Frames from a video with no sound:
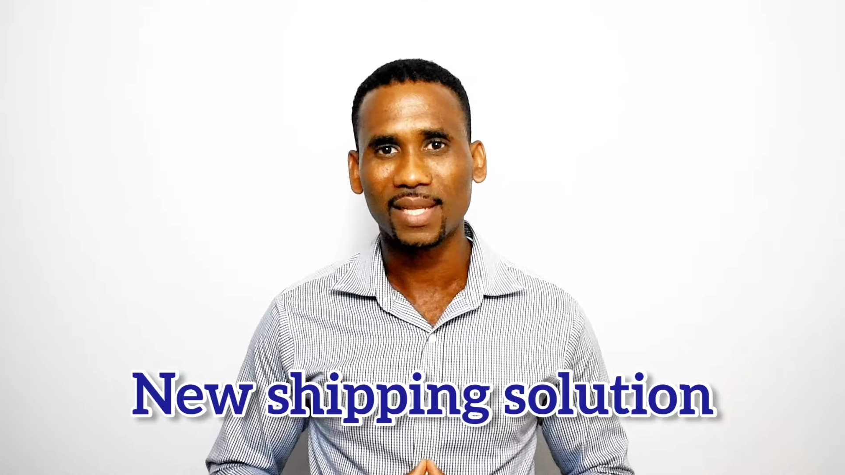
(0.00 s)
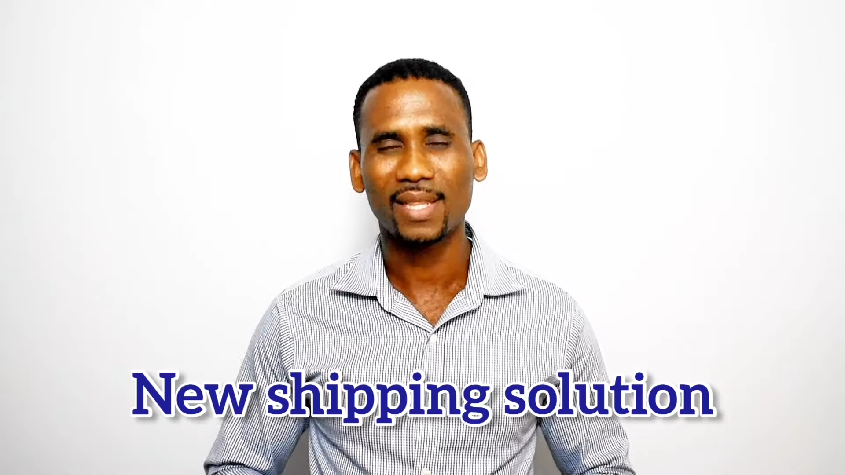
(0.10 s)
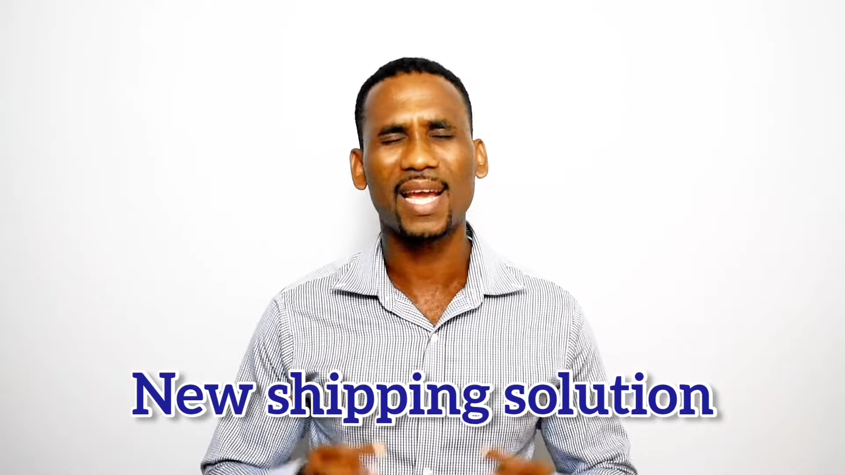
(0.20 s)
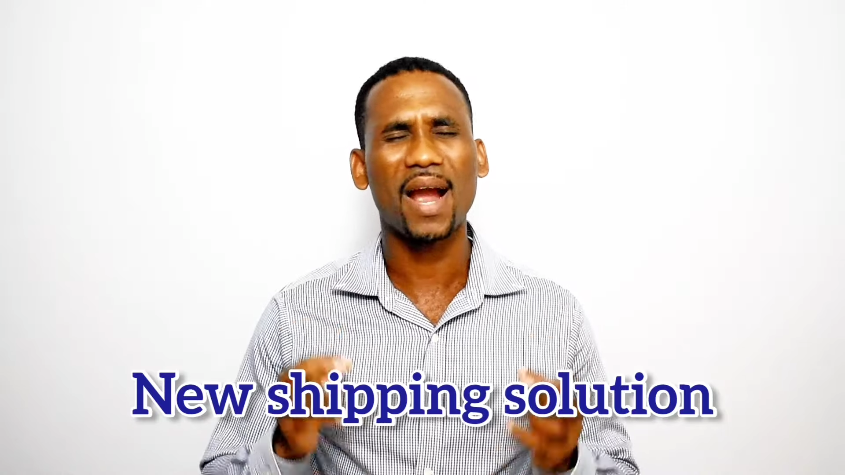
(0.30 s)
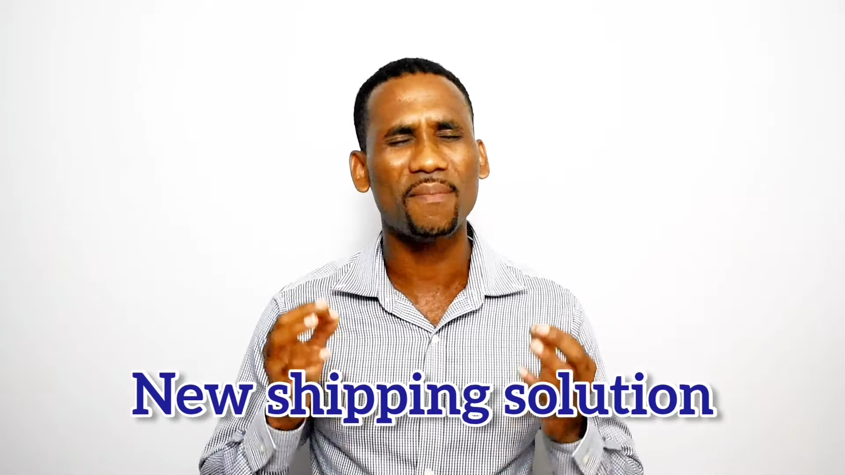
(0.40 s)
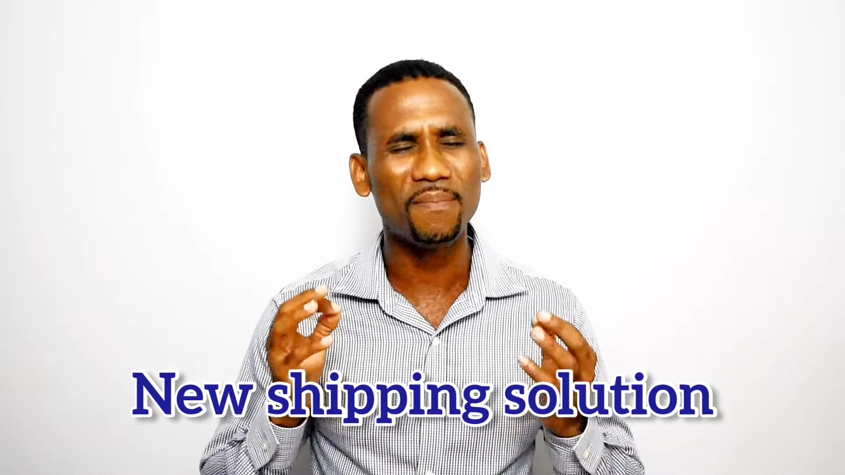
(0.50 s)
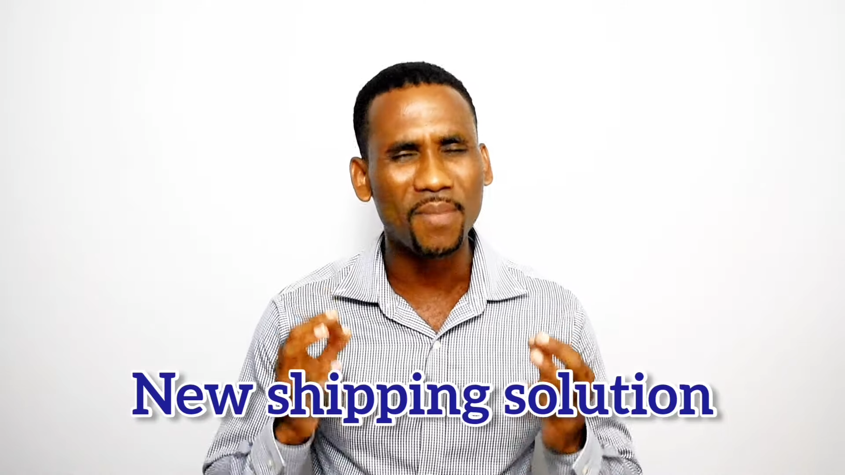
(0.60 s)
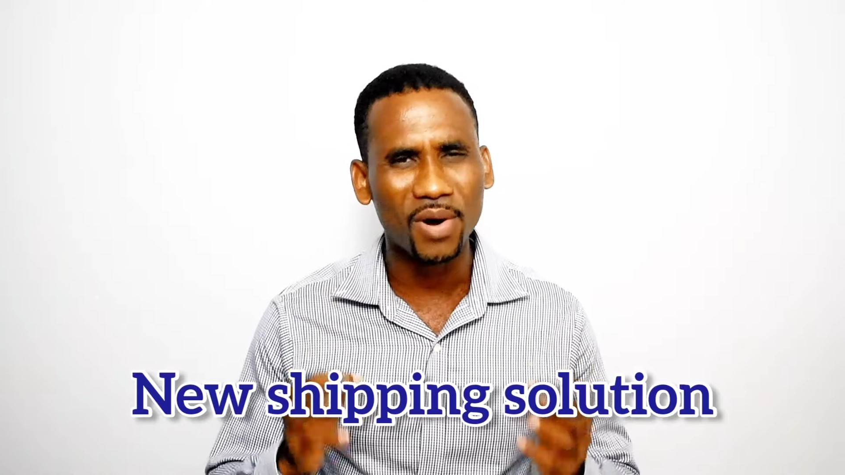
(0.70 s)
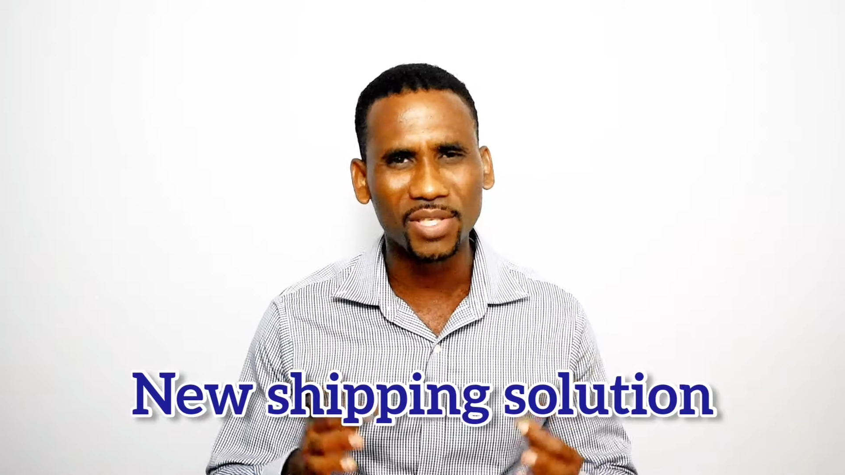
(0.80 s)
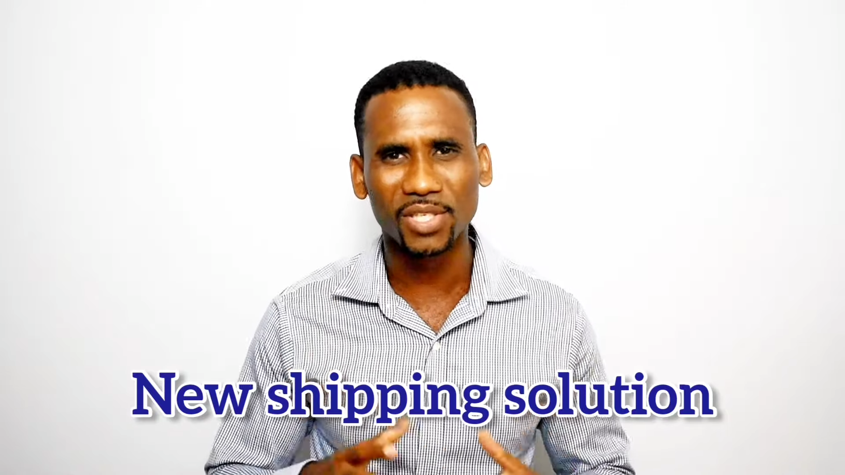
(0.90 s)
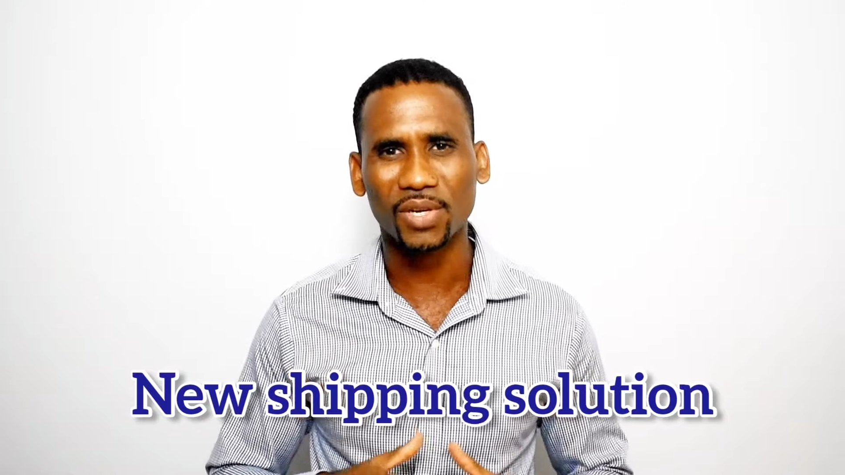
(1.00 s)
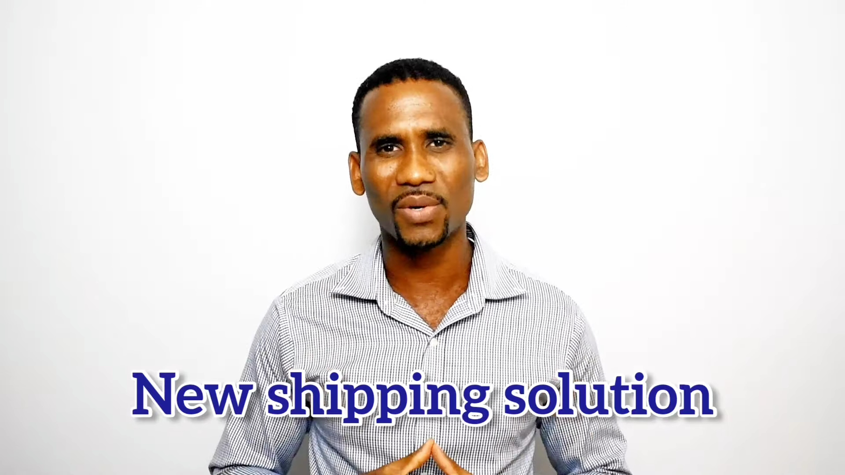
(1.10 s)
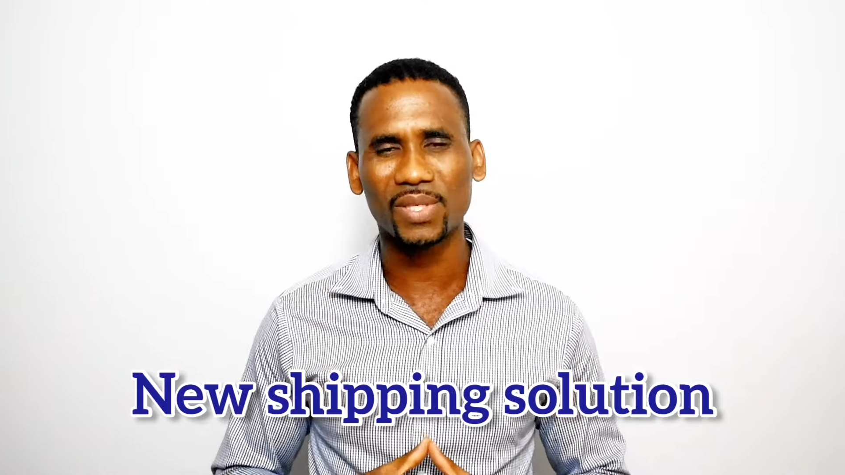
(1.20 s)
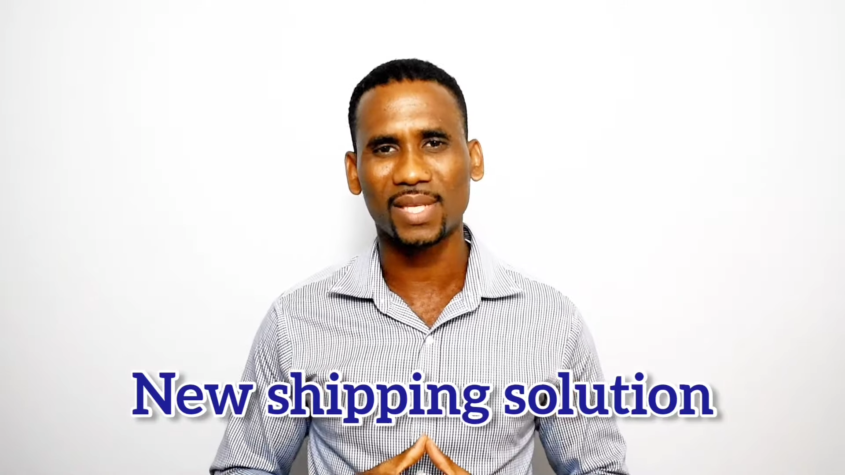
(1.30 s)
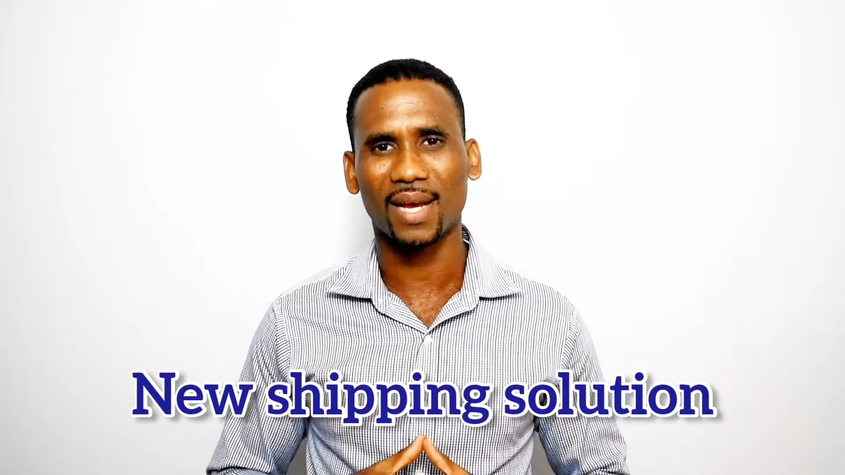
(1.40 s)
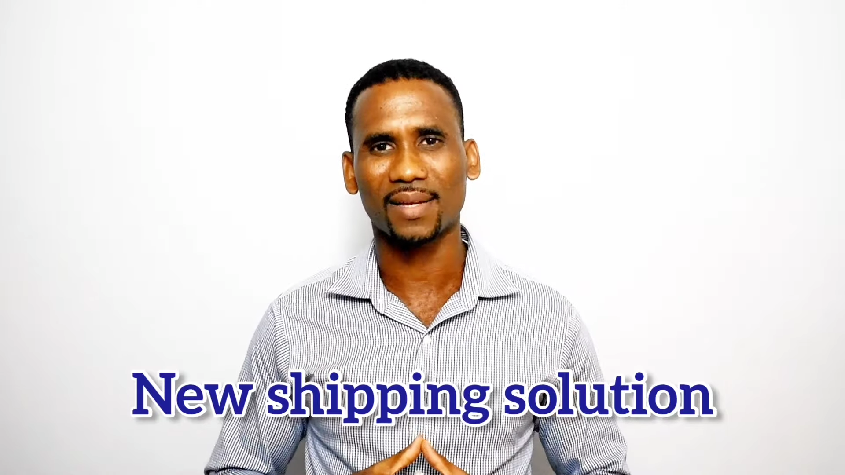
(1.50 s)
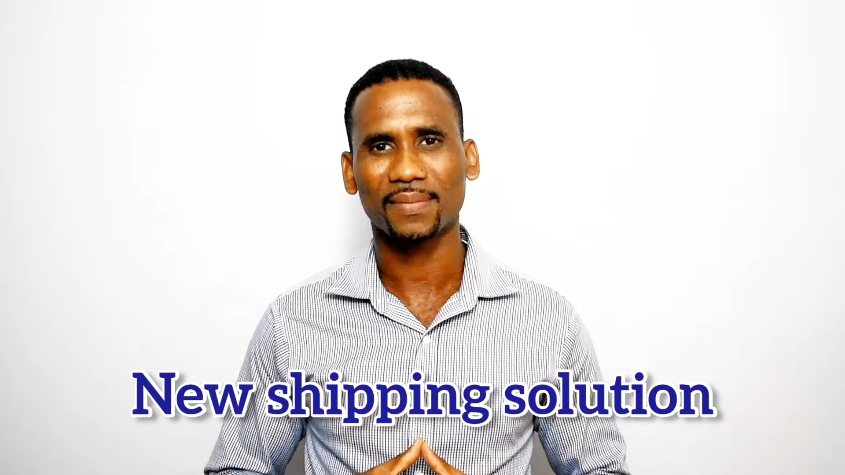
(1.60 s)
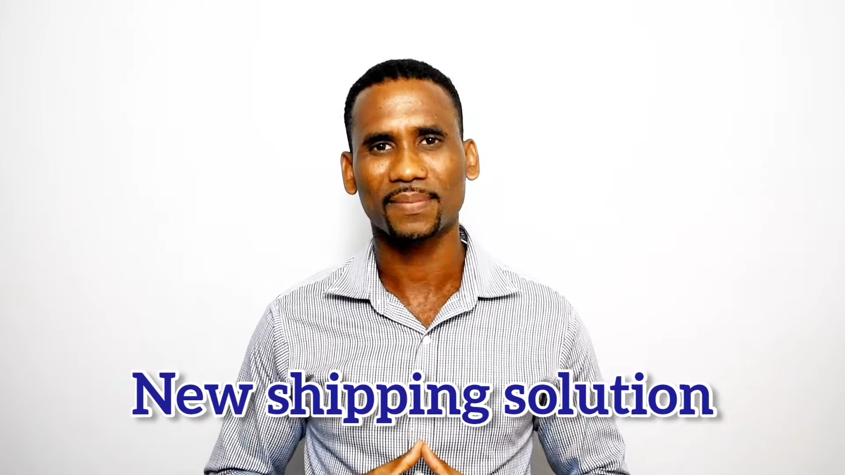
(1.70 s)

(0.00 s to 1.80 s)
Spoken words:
they are much closer.